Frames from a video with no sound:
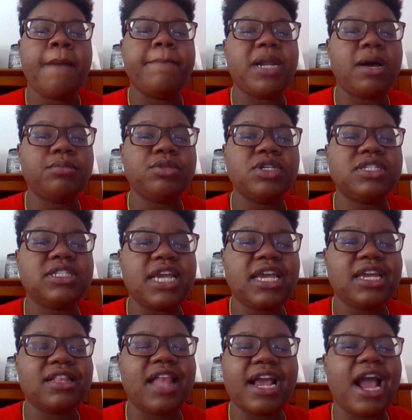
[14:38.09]
but I'm just
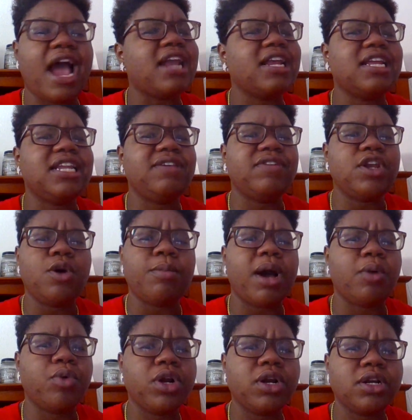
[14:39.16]
saying, like, I didn't even know my
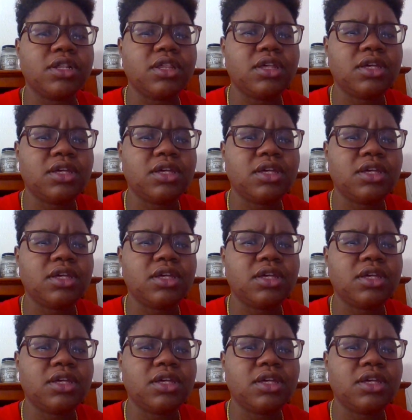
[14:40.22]
worth.